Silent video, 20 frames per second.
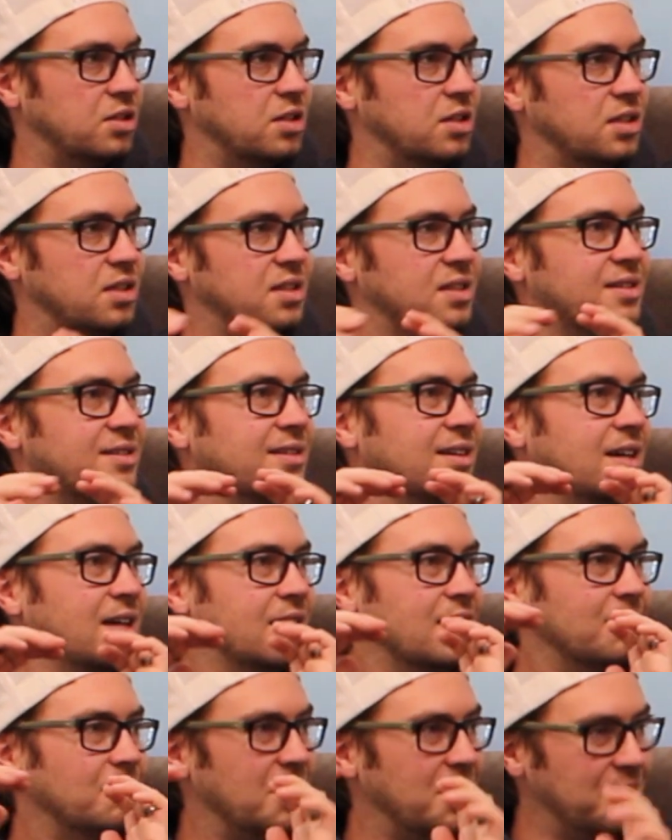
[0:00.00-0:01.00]
Just
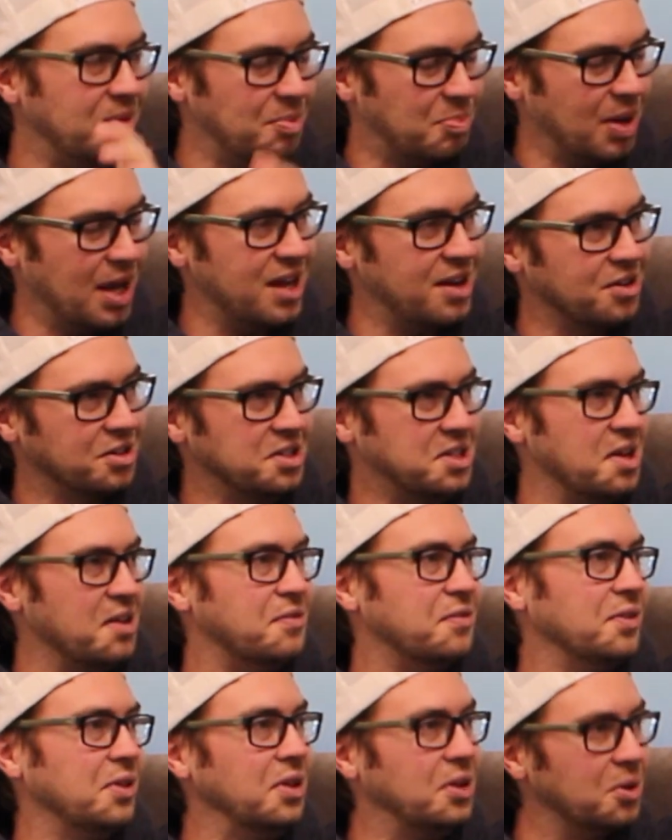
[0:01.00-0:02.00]
maybe pay
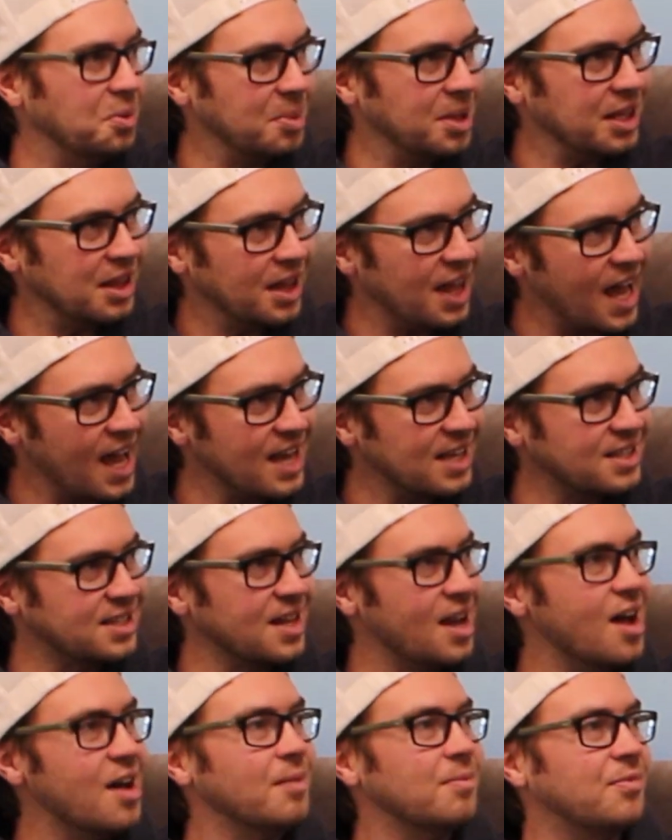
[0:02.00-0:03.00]
yourself a little bit
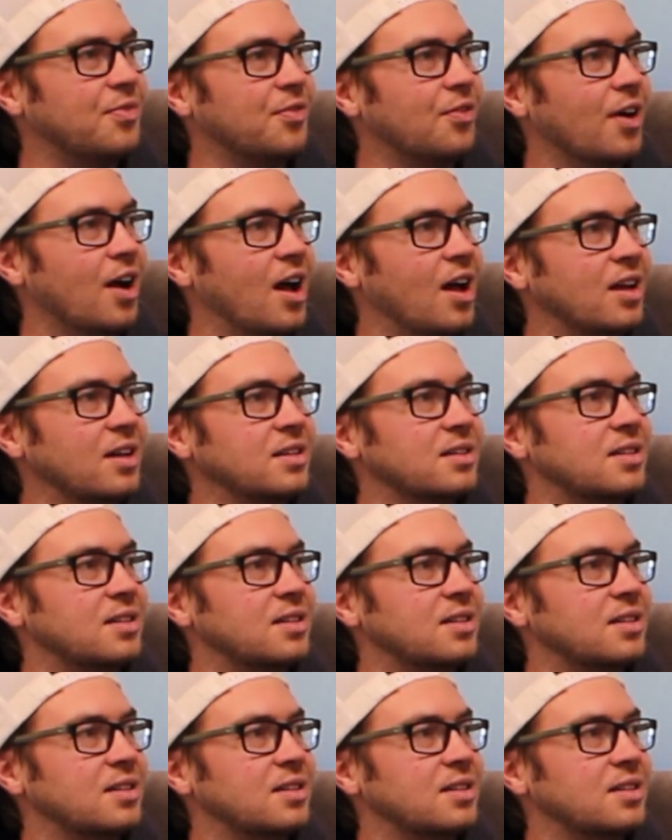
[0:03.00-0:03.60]
less upfront,